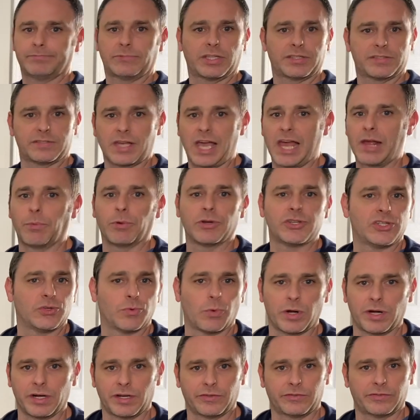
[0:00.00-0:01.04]
decide what you
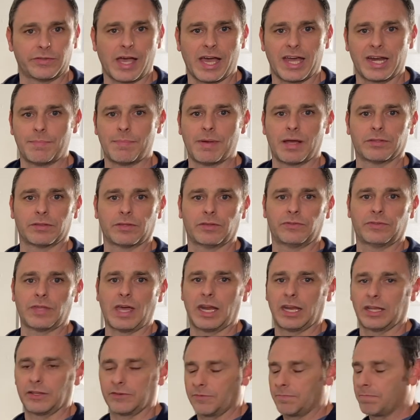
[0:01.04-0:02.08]
want to decide about the
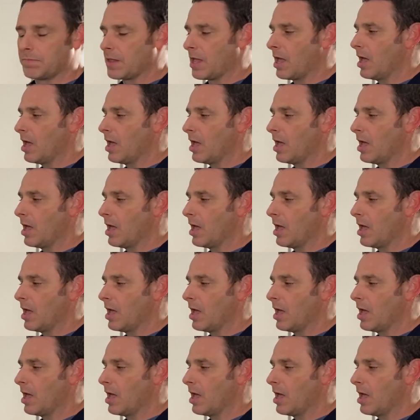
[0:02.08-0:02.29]
settings.